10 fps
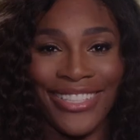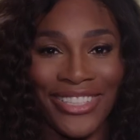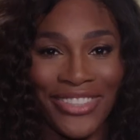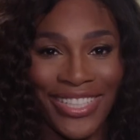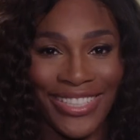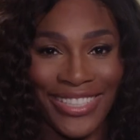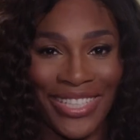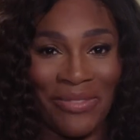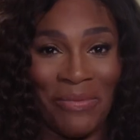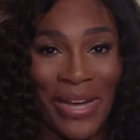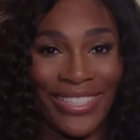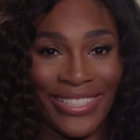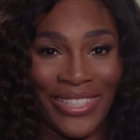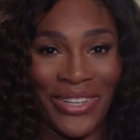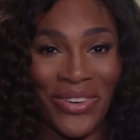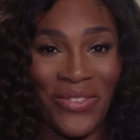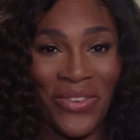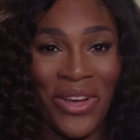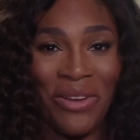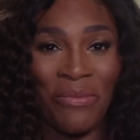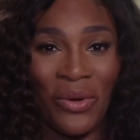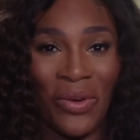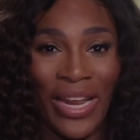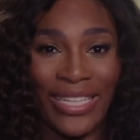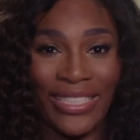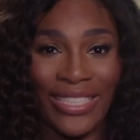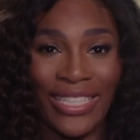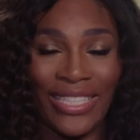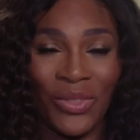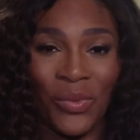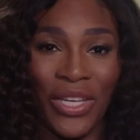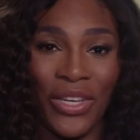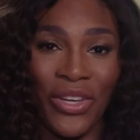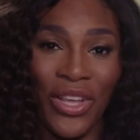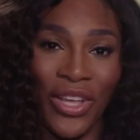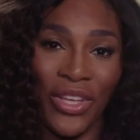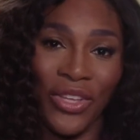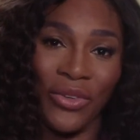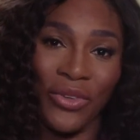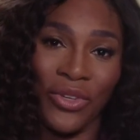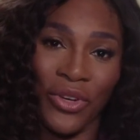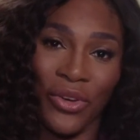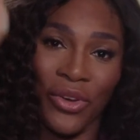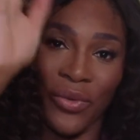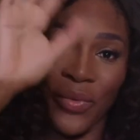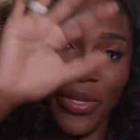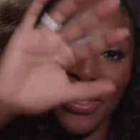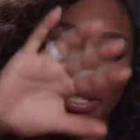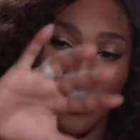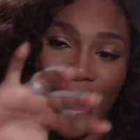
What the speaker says: As you can see in my serve, pronation is when you turn your wrist